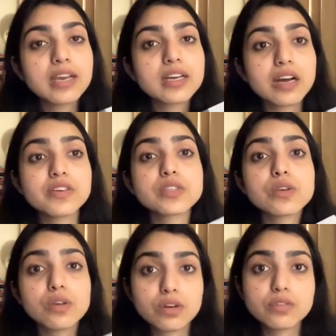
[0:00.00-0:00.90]
Covers
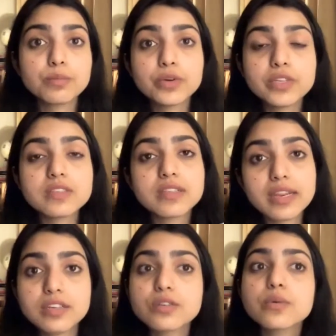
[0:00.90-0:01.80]
a lot of poets.
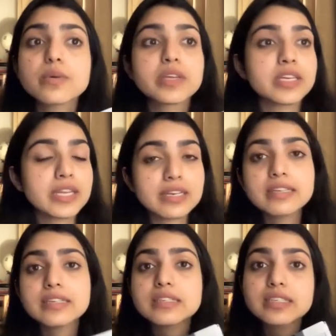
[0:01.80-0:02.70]
Leonard Cohen,
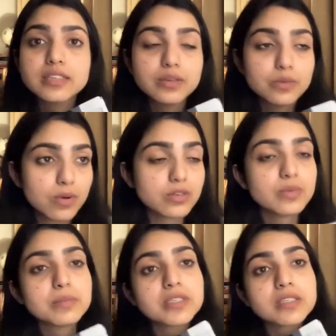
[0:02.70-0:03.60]
Eliot, Walt
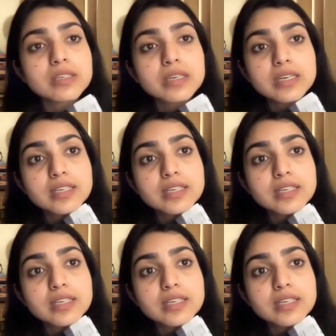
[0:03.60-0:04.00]
Whitman,